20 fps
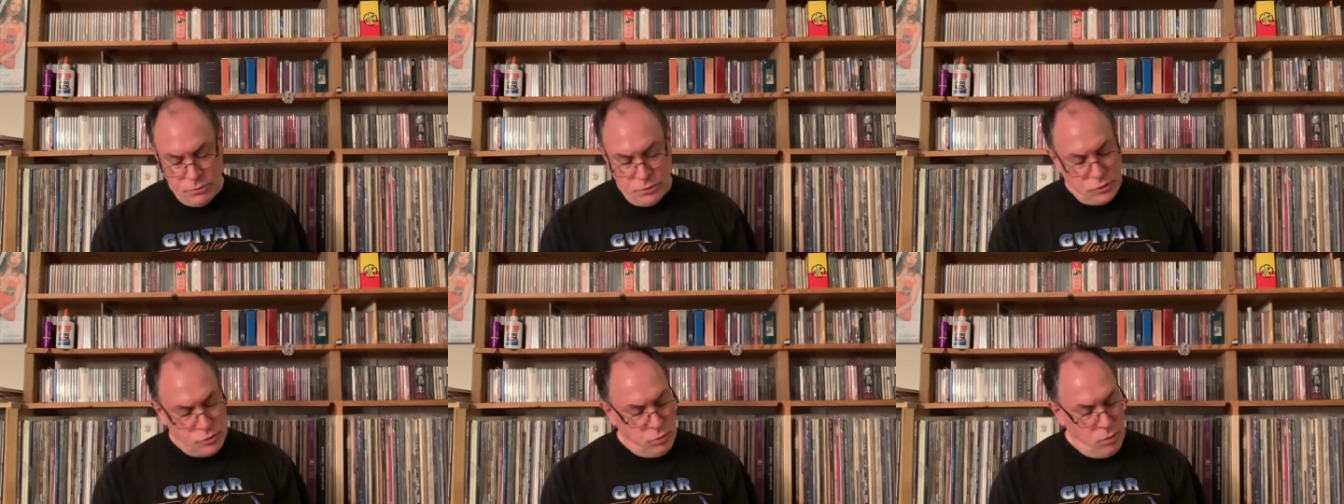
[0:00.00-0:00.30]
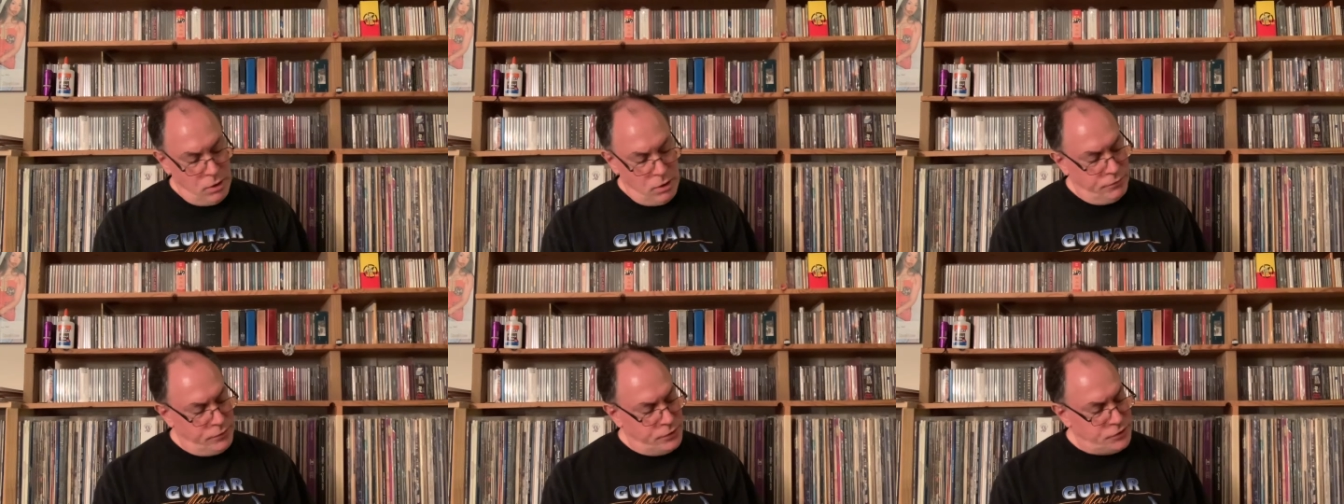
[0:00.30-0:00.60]

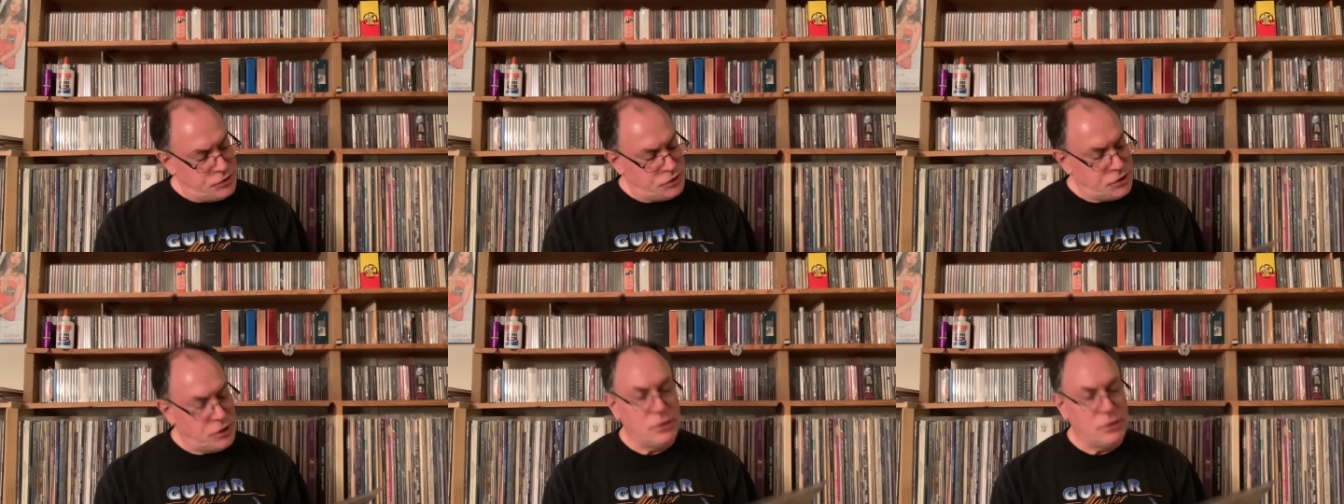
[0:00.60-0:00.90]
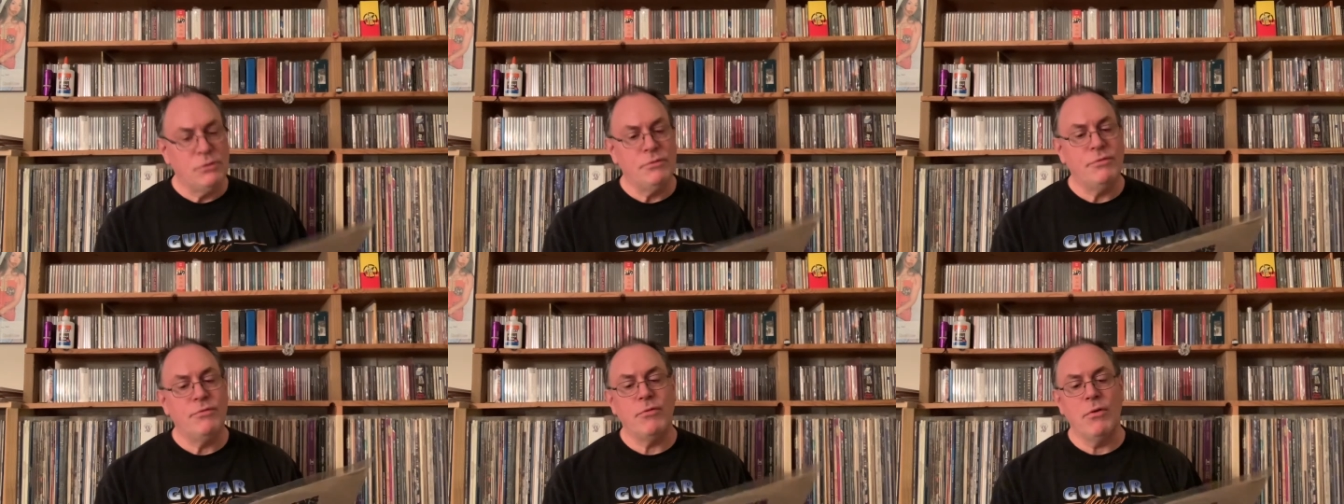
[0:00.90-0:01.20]
12-inch
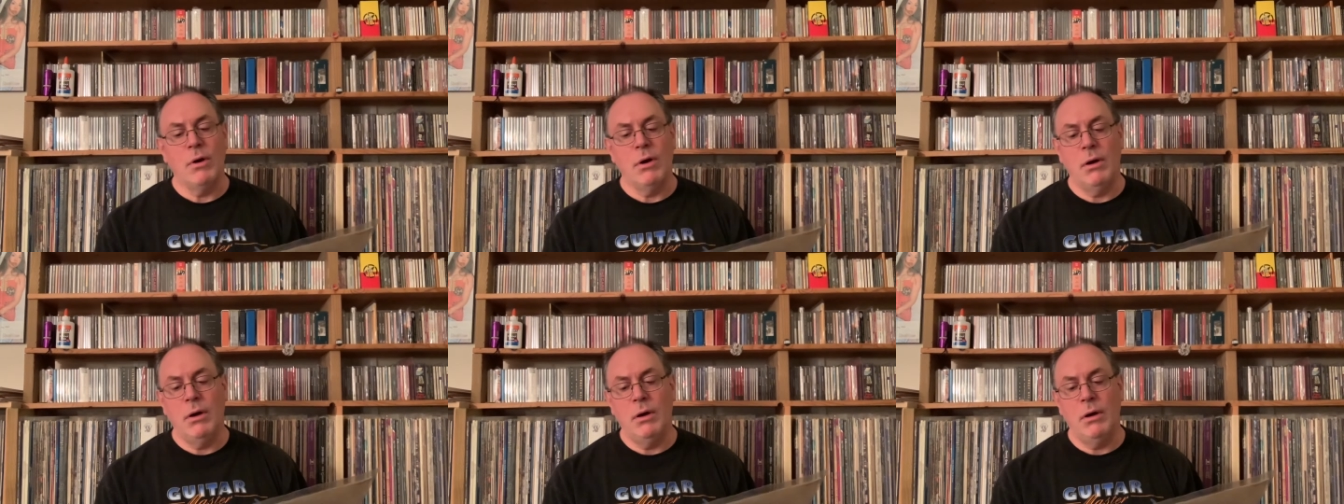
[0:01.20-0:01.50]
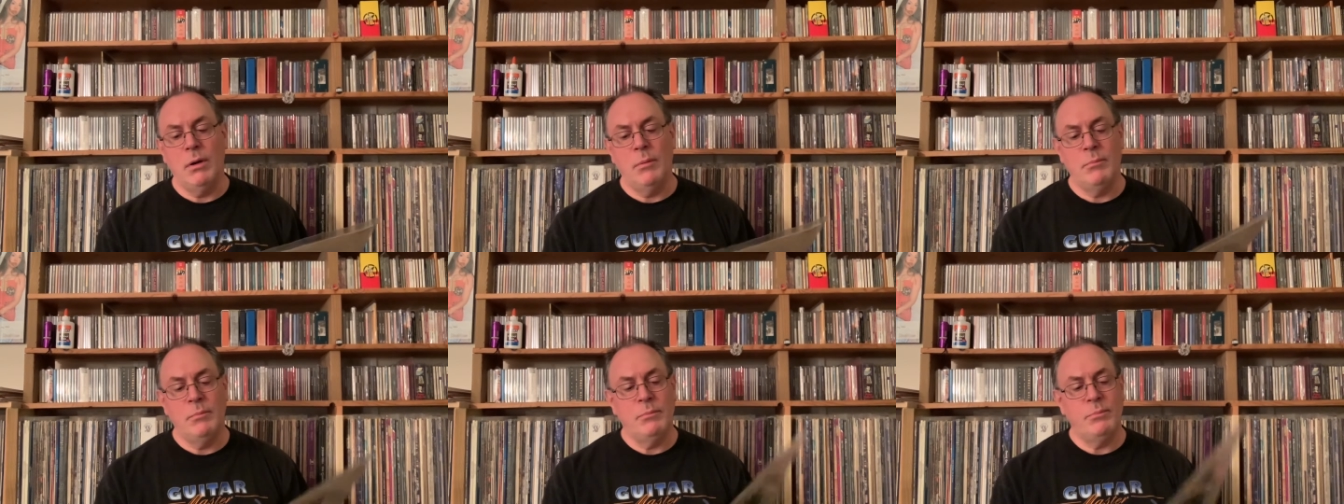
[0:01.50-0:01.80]
single
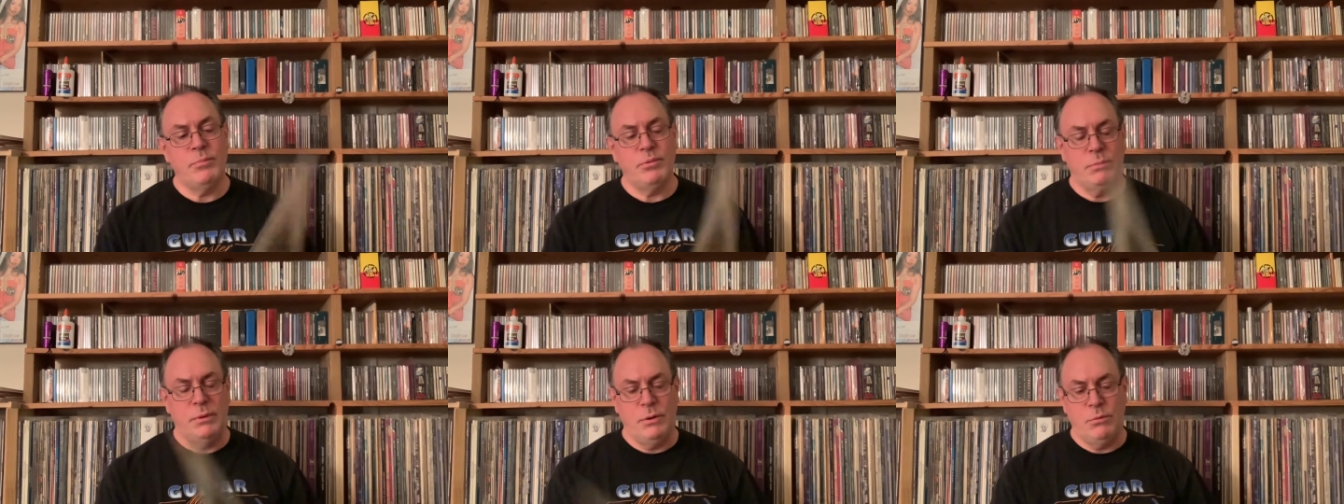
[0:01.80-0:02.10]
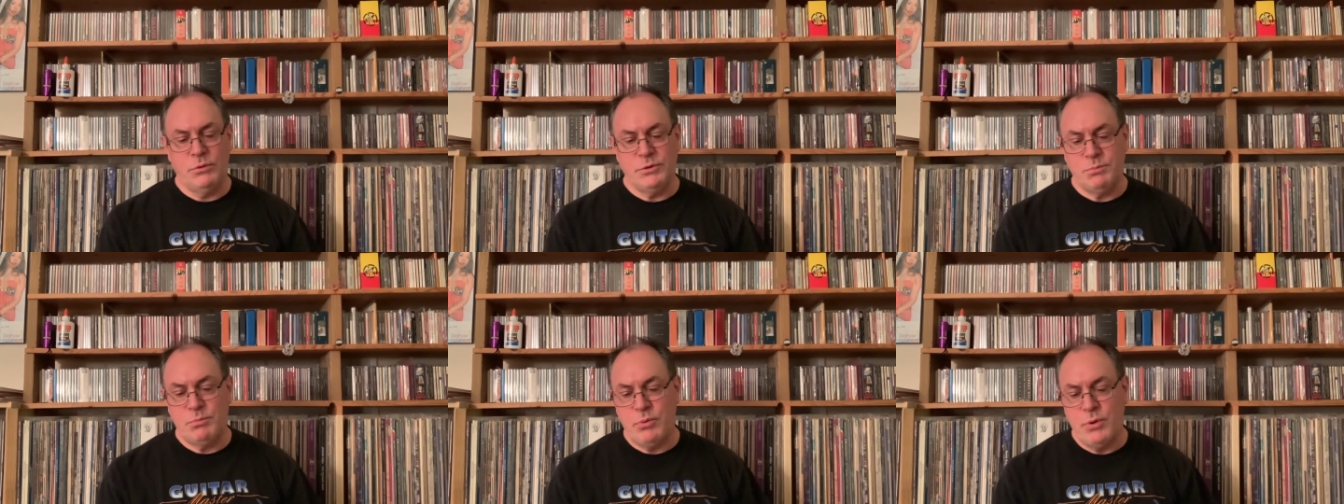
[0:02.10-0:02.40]
from, it
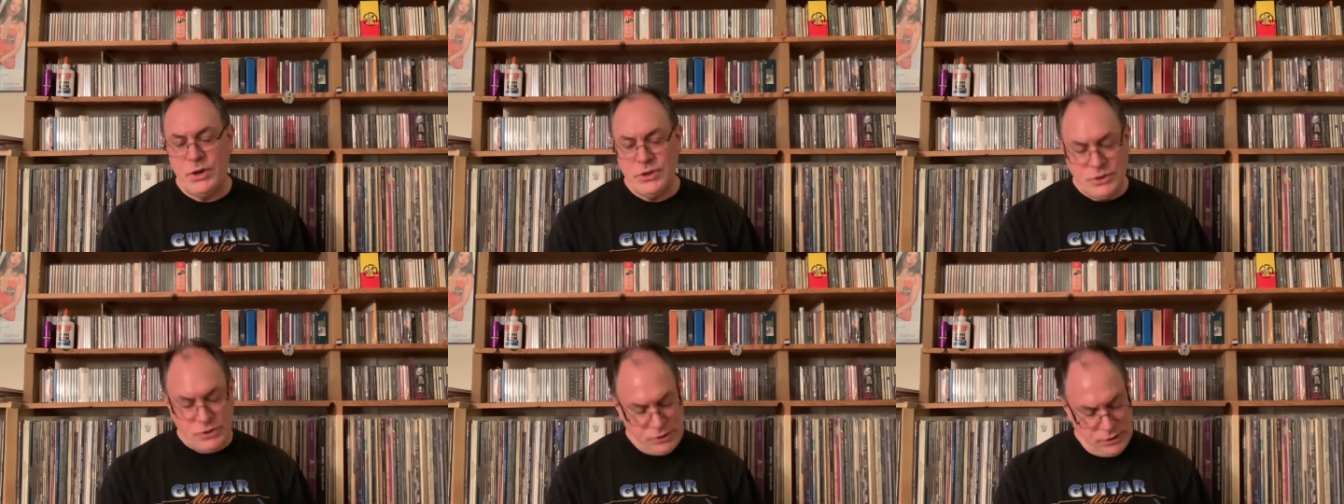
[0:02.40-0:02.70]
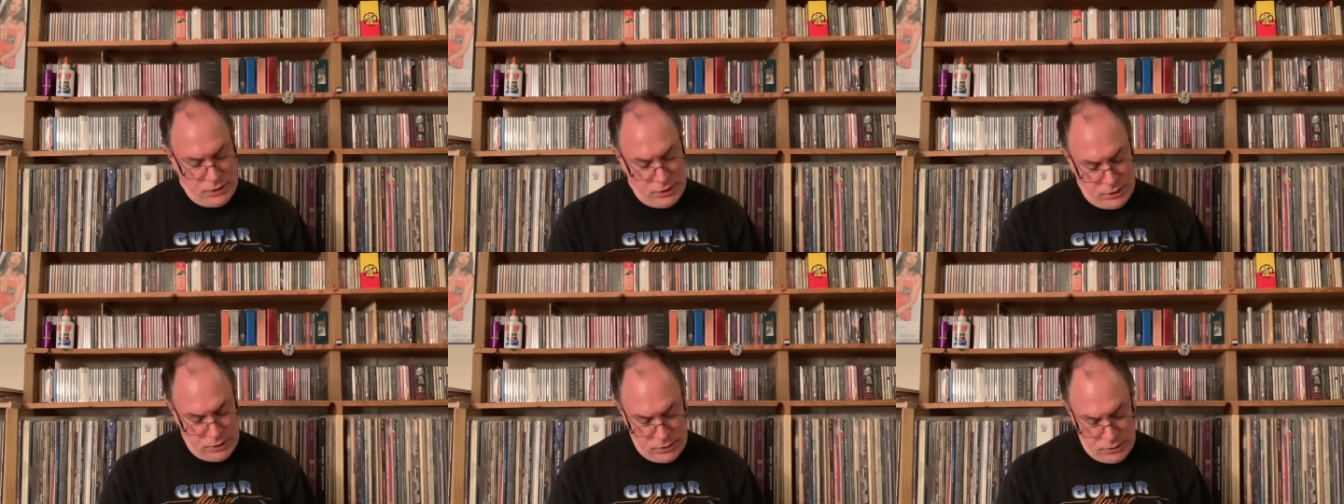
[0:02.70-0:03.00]
was pressed
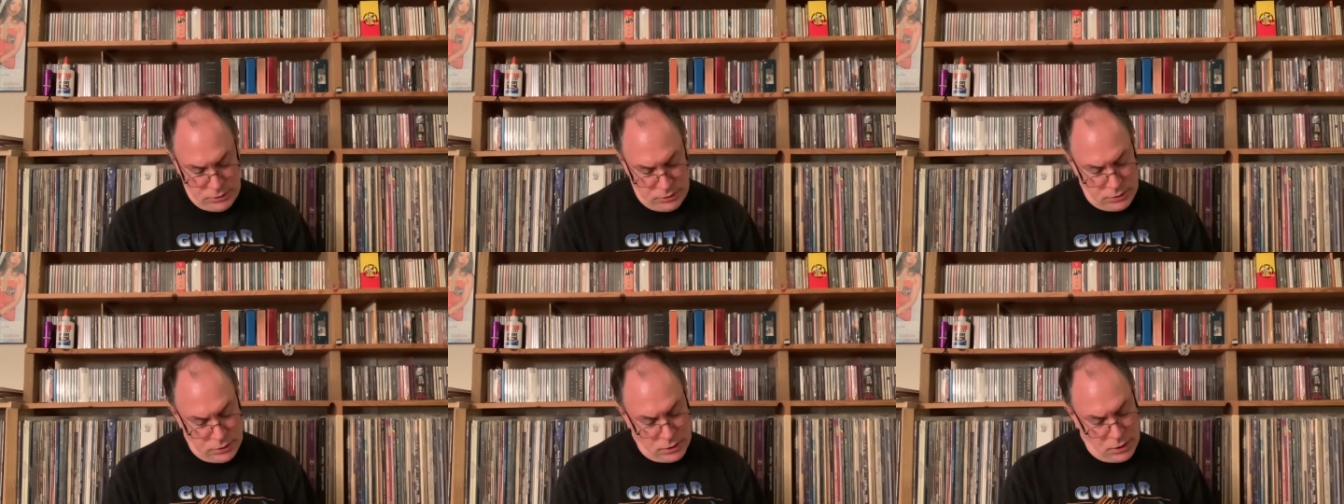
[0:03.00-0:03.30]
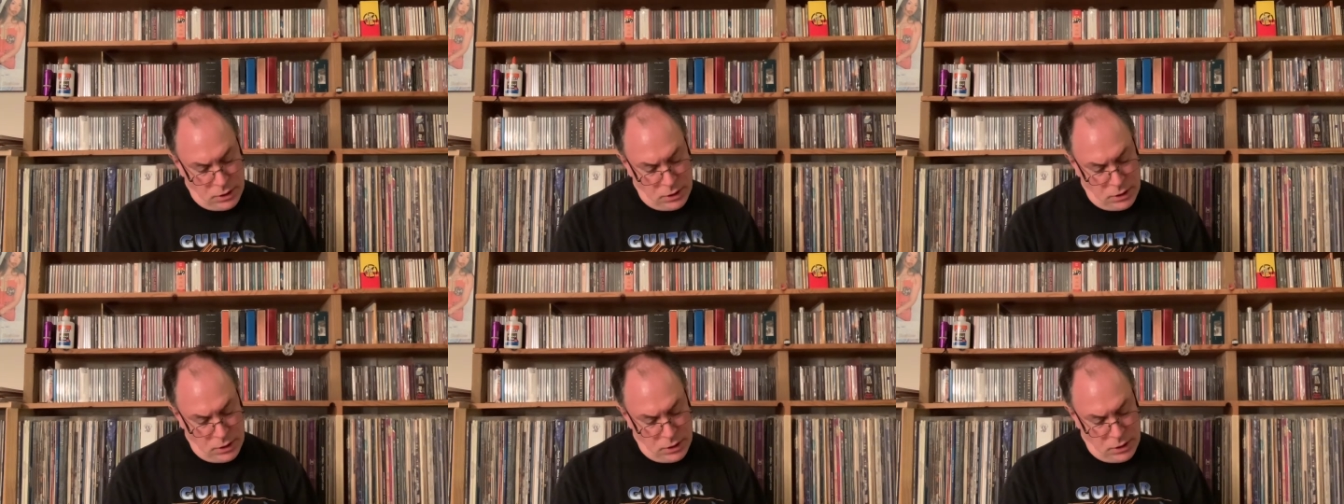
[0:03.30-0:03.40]
in